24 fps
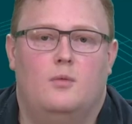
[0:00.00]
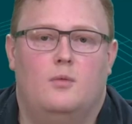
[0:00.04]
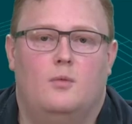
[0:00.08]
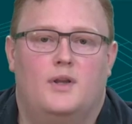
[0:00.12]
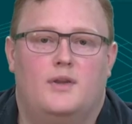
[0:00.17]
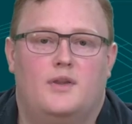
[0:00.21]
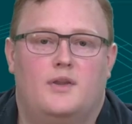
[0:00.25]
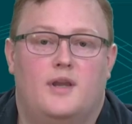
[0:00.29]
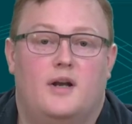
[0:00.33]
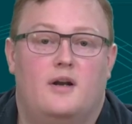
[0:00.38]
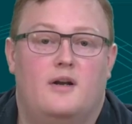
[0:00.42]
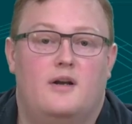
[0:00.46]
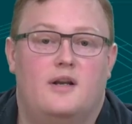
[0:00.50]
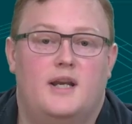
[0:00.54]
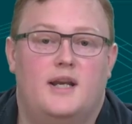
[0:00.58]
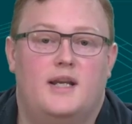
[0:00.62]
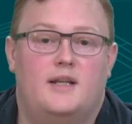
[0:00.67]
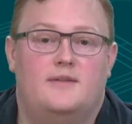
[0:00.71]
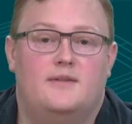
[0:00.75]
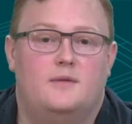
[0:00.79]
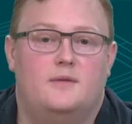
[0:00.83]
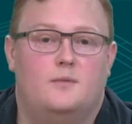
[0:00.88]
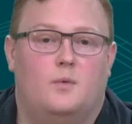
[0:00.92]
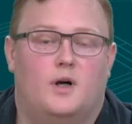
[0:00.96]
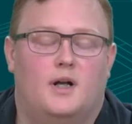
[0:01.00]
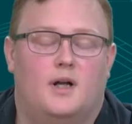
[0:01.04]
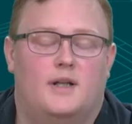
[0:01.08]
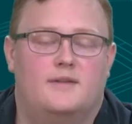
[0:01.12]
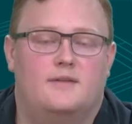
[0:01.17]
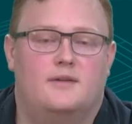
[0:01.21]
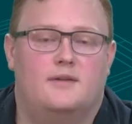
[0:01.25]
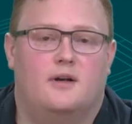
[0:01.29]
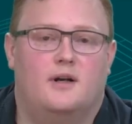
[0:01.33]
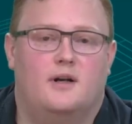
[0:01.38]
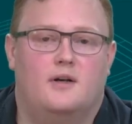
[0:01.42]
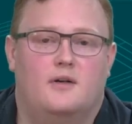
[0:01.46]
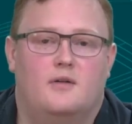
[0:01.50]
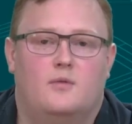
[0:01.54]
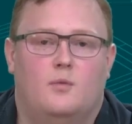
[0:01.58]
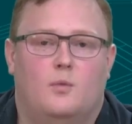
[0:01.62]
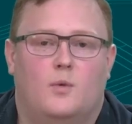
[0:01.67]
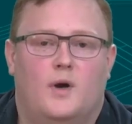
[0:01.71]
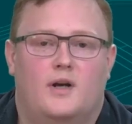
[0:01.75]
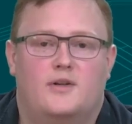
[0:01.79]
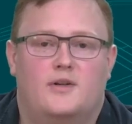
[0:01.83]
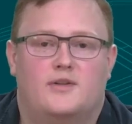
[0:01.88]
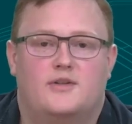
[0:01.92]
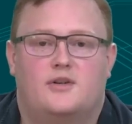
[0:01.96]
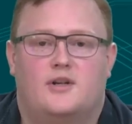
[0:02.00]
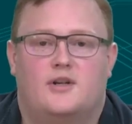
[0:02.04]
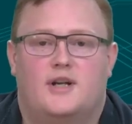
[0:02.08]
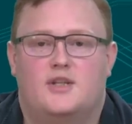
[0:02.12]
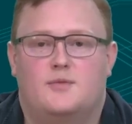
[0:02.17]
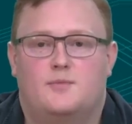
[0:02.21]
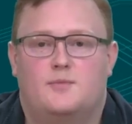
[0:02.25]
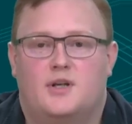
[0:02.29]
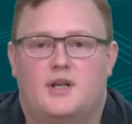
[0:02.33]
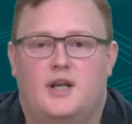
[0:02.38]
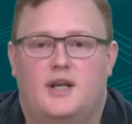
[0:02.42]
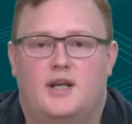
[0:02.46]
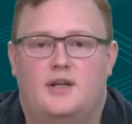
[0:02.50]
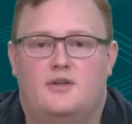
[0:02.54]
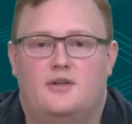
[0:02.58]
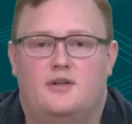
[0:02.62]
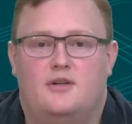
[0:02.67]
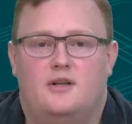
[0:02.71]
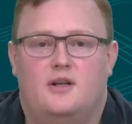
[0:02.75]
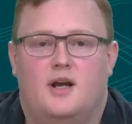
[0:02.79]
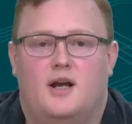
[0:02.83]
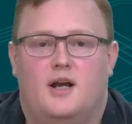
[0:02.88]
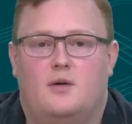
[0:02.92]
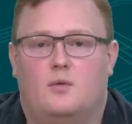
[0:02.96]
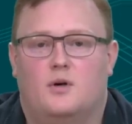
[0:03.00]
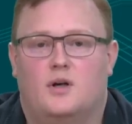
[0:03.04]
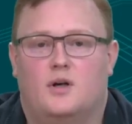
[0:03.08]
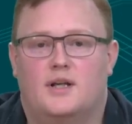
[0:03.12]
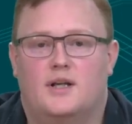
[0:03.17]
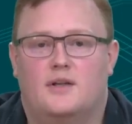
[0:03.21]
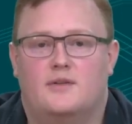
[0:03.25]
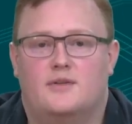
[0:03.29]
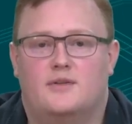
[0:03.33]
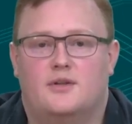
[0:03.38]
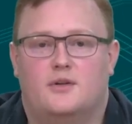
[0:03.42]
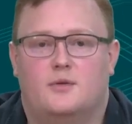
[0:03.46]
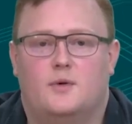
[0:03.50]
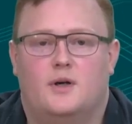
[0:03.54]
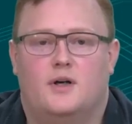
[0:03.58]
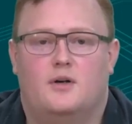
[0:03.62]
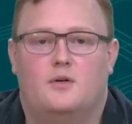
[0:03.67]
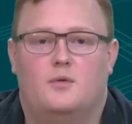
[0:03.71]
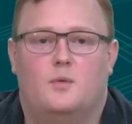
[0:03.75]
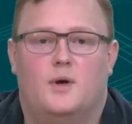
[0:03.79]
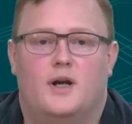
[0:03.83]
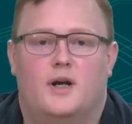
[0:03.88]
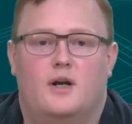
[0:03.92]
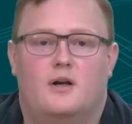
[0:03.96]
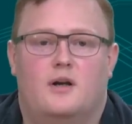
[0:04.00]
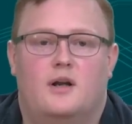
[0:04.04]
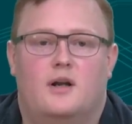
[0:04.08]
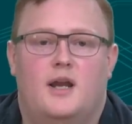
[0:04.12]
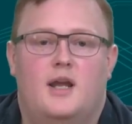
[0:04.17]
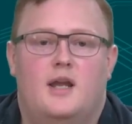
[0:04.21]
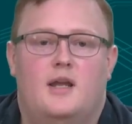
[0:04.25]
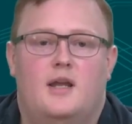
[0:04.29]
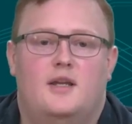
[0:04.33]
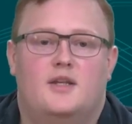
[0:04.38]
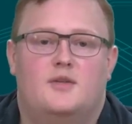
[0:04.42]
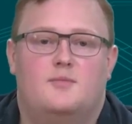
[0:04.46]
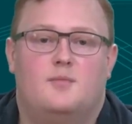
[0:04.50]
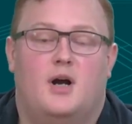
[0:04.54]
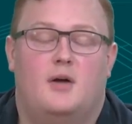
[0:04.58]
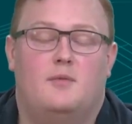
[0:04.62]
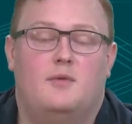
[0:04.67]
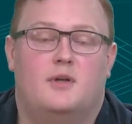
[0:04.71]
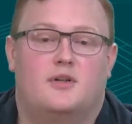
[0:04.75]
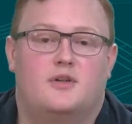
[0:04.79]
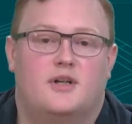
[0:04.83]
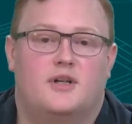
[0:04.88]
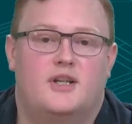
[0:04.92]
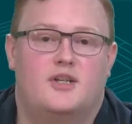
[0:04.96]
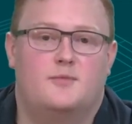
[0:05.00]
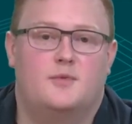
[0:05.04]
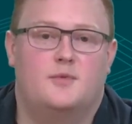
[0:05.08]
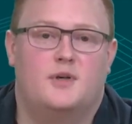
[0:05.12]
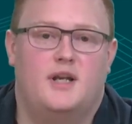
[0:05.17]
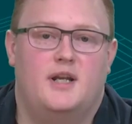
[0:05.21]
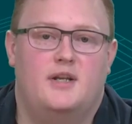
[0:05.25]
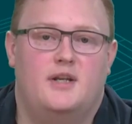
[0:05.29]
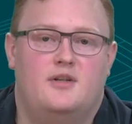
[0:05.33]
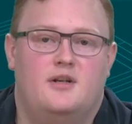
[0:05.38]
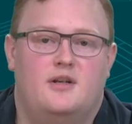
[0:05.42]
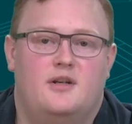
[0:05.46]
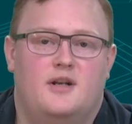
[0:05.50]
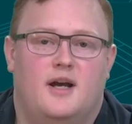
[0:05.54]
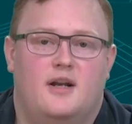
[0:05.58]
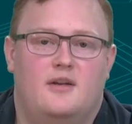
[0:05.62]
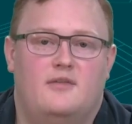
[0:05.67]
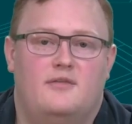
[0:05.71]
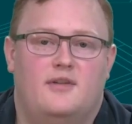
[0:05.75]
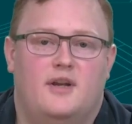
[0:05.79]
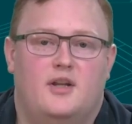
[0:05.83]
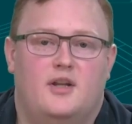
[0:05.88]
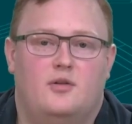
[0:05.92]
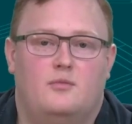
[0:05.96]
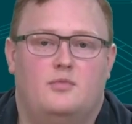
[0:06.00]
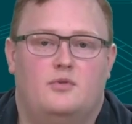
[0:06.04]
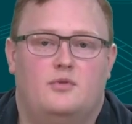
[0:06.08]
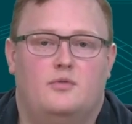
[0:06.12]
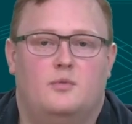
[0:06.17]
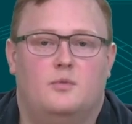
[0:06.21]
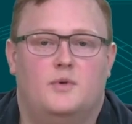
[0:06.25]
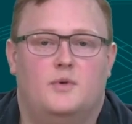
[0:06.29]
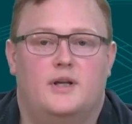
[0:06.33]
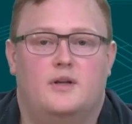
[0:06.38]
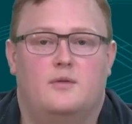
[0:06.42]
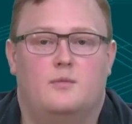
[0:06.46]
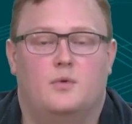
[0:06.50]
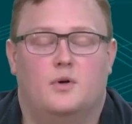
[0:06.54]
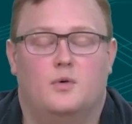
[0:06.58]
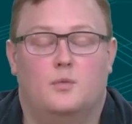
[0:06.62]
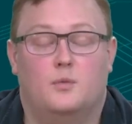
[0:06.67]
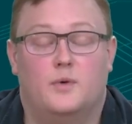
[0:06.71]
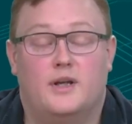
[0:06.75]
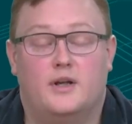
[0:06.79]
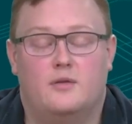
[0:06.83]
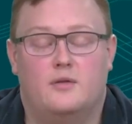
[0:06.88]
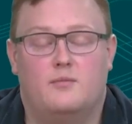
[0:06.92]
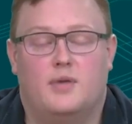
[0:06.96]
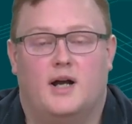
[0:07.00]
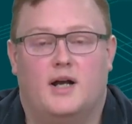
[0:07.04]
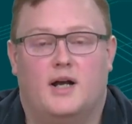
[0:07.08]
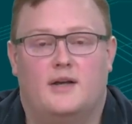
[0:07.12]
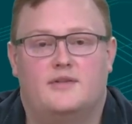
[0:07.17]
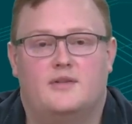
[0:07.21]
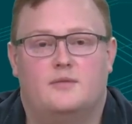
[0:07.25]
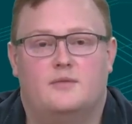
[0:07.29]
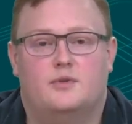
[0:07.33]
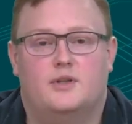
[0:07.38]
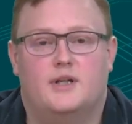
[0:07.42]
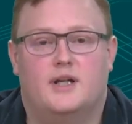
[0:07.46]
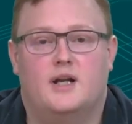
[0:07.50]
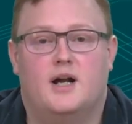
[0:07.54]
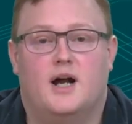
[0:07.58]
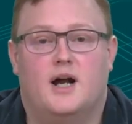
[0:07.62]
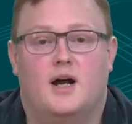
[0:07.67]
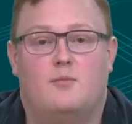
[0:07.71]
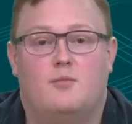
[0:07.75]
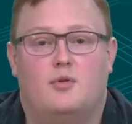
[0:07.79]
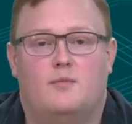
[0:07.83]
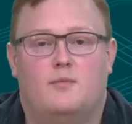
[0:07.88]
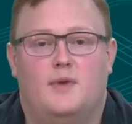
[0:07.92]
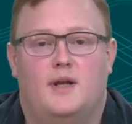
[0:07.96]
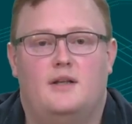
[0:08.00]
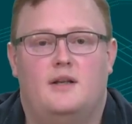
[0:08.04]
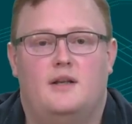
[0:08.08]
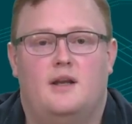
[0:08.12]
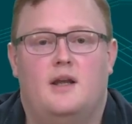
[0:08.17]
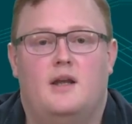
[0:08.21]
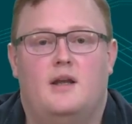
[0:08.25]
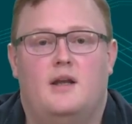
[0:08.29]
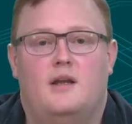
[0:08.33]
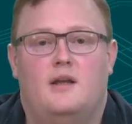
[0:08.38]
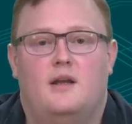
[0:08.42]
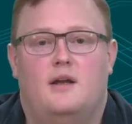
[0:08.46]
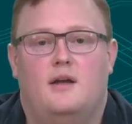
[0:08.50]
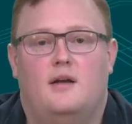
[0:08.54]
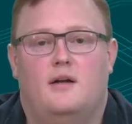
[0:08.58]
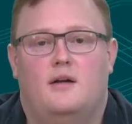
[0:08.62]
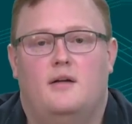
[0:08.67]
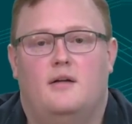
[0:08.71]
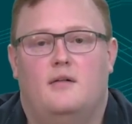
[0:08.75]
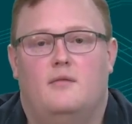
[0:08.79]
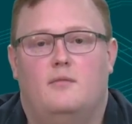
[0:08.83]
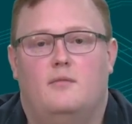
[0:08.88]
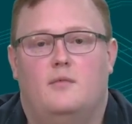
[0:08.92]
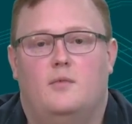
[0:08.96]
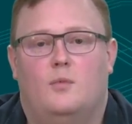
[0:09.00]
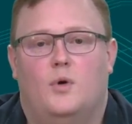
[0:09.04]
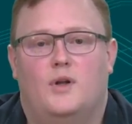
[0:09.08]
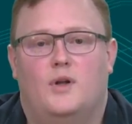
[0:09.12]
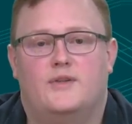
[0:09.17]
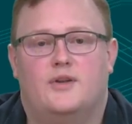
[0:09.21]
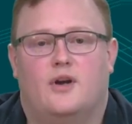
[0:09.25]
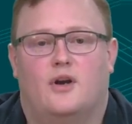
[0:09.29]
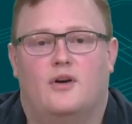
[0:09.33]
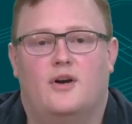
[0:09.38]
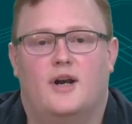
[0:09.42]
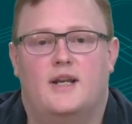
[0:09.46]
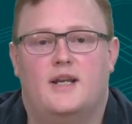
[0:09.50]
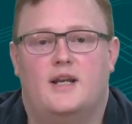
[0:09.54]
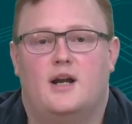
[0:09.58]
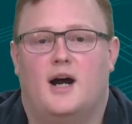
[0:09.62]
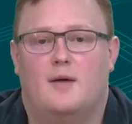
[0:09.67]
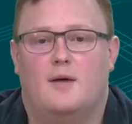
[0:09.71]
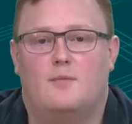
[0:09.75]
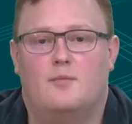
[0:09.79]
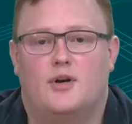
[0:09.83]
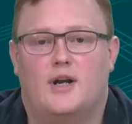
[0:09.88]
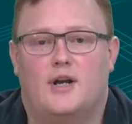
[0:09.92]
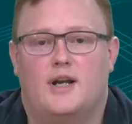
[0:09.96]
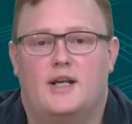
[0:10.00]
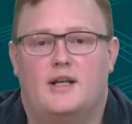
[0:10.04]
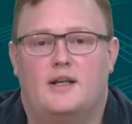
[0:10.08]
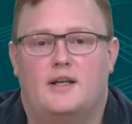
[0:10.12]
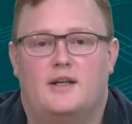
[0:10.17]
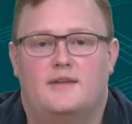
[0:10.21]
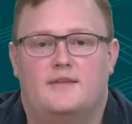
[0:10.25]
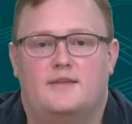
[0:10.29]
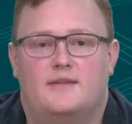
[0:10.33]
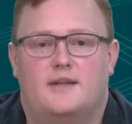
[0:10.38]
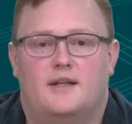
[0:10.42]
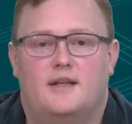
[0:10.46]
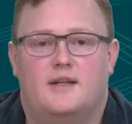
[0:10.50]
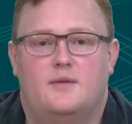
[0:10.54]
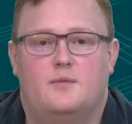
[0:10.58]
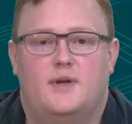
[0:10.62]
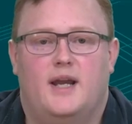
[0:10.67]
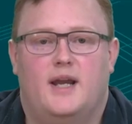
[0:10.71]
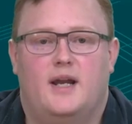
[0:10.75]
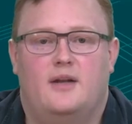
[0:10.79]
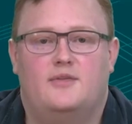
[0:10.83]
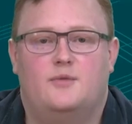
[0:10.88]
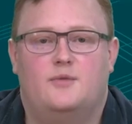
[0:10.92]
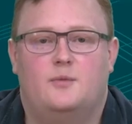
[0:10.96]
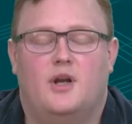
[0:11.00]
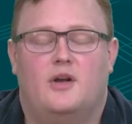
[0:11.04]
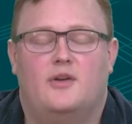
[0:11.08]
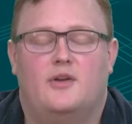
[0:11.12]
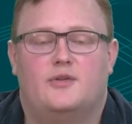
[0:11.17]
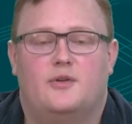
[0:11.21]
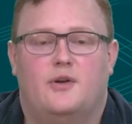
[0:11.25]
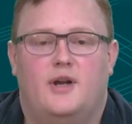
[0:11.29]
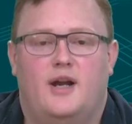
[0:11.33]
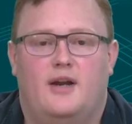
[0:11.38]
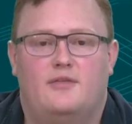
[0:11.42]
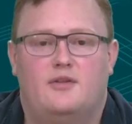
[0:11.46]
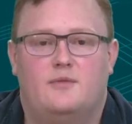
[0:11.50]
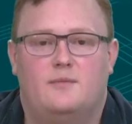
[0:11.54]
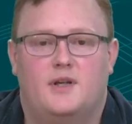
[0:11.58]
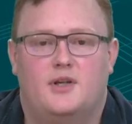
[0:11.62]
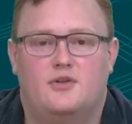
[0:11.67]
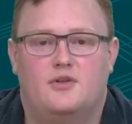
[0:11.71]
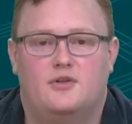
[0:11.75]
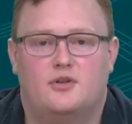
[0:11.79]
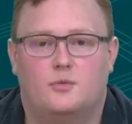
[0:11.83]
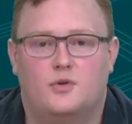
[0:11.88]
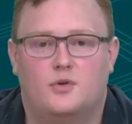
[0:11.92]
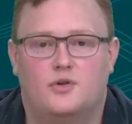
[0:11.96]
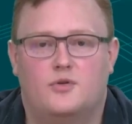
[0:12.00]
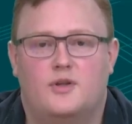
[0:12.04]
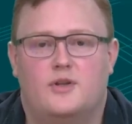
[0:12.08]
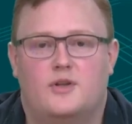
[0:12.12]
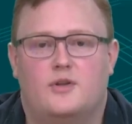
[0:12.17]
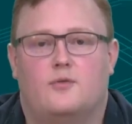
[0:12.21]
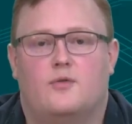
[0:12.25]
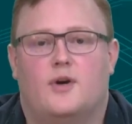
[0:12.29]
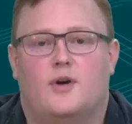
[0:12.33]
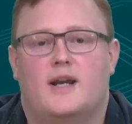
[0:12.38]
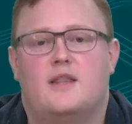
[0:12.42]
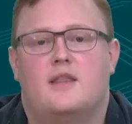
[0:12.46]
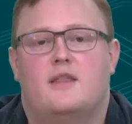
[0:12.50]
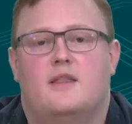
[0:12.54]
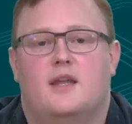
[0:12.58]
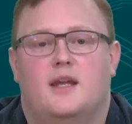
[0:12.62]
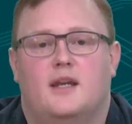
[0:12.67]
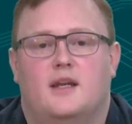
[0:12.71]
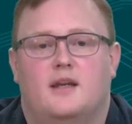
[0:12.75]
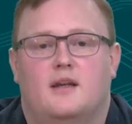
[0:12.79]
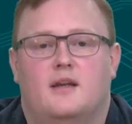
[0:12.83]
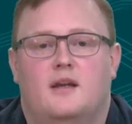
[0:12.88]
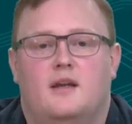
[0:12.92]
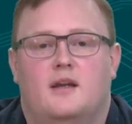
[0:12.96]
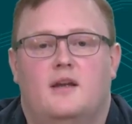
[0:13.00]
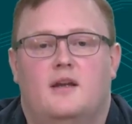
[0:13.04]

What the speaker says: what their needs and wants are. Where is transportation not working so well? Where is public transportation not available where we could possibly complement what's already operating in a city? We also have to make sure we're doing the right thing